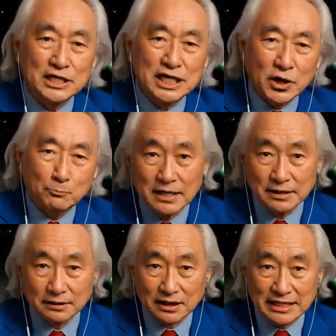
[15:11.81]
We've
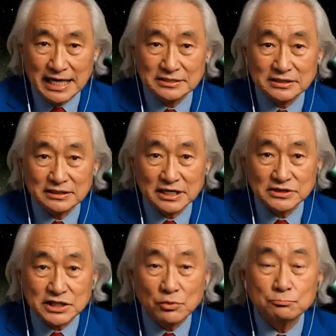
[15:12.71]
seen that ratio of
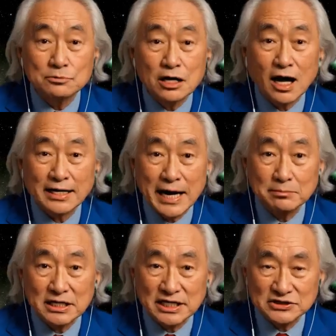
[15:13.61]
CO2 and
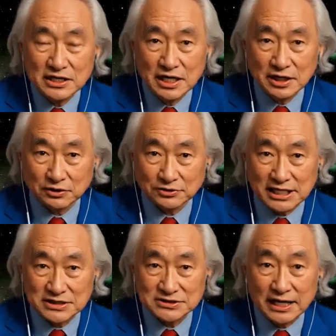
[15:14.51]
water begin
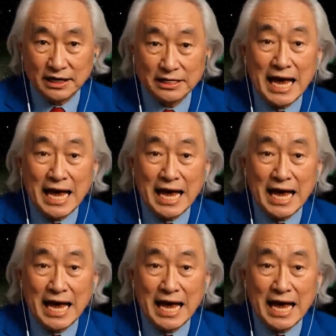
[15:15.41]
to flip.